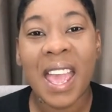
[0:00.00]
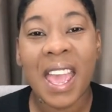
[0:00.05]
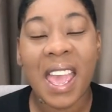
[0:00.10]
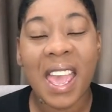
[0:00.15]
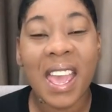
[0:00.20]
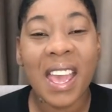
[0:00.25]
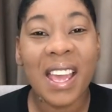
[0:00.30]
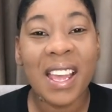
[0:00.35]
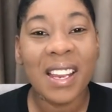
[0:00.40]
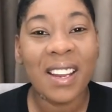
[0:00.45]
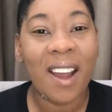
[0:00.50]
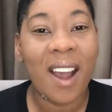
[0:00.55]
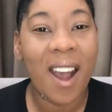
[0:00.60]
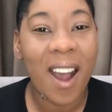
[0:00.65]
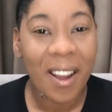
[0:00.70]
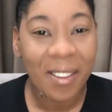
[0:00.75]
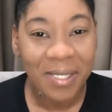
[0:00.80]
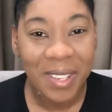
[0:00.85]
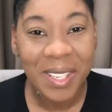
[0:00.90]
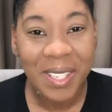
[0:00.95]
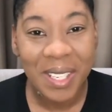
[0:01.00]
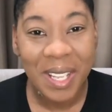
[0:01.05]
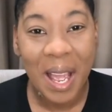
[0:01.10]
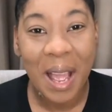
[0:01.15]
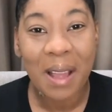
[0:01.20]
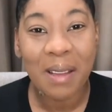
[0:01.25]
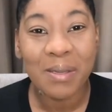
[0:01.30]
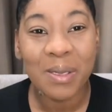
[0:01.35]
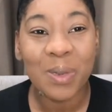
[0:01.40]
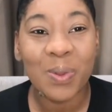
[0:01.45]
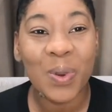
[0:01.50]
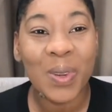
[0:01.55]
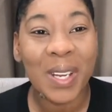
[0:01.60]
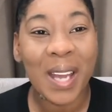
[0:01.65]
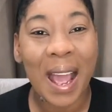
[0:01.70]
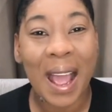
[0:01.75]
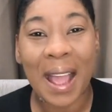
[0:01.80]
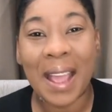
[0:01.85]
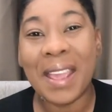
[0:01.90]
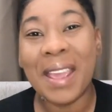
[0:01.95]
And oftentimes when
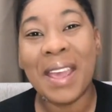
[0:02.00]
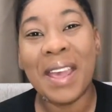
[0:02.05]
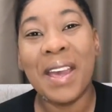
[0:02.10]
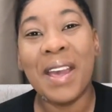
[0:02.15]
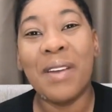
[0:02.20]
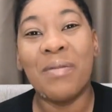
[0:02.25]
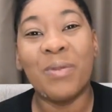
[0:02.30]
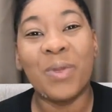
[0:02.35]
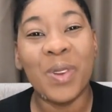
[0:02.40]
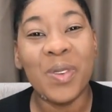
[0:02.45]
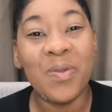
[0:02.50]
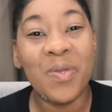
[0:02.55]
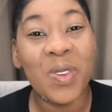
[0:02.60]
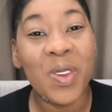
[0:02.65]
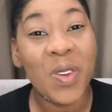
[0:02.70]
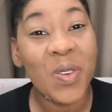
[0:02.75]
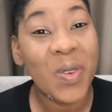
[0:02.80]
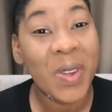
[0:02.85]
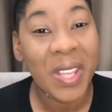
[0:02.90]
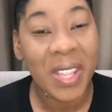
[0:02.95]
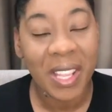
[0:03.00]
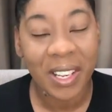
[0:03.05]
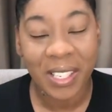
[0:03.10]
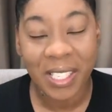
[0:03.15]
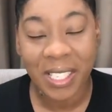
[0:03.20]
I am reviewing their